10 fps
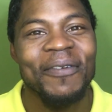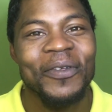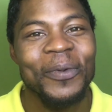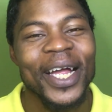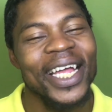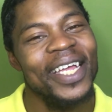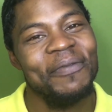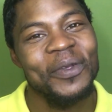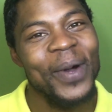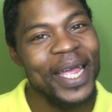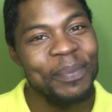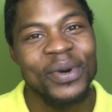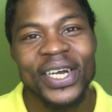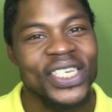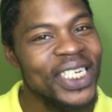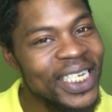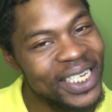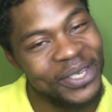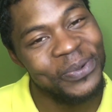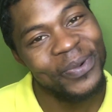if you ain't
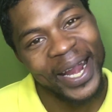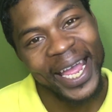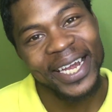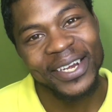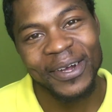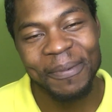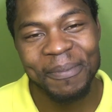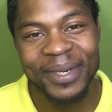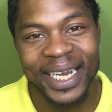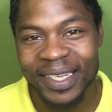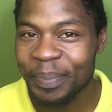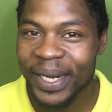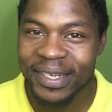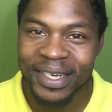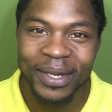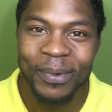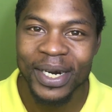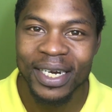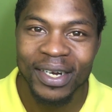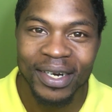brushing, you ragged up. That's basically
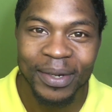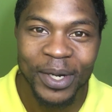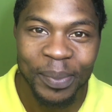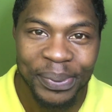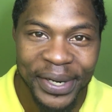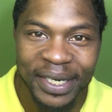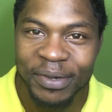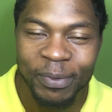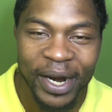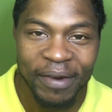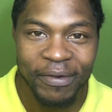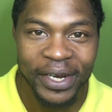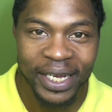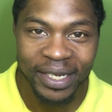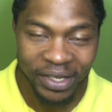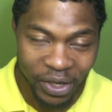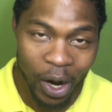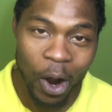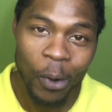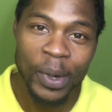what compressed waver is.
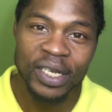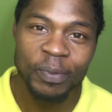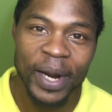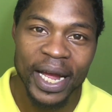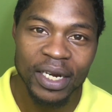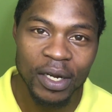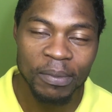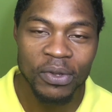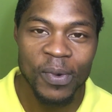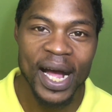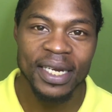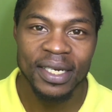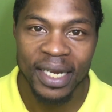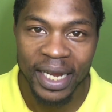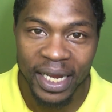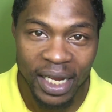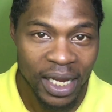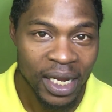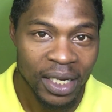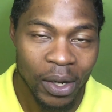You're always ragged up throughout the
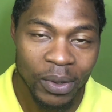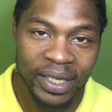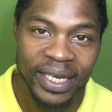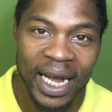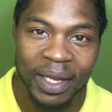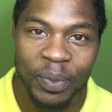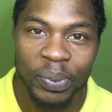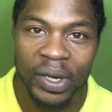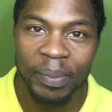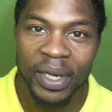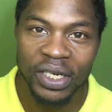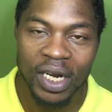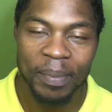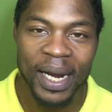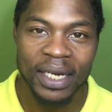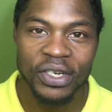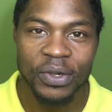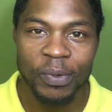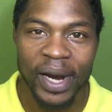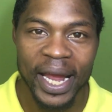day. The only time you pretty much come
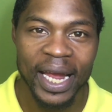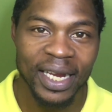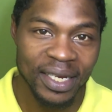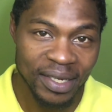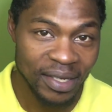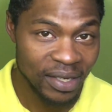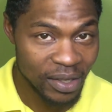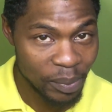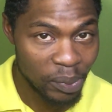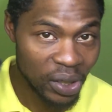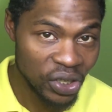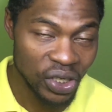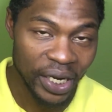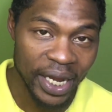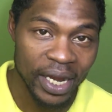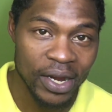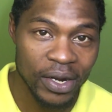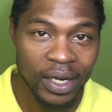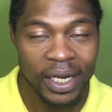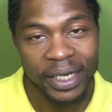out your rag is to brush your
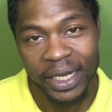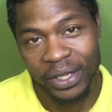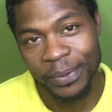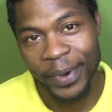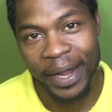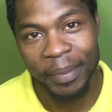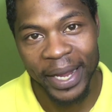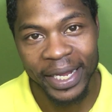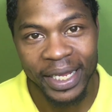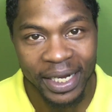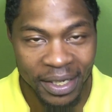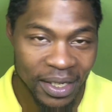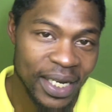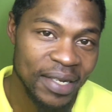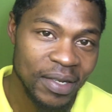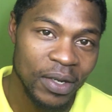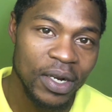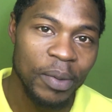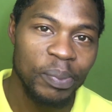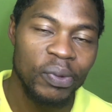hair, then you rag back in it. That's
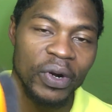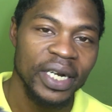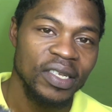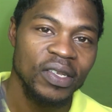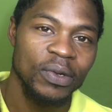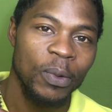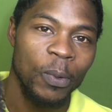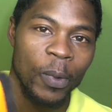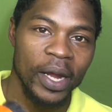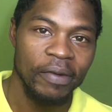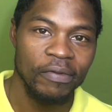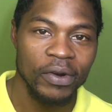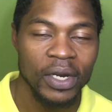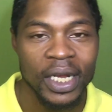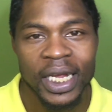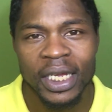a compressed waver.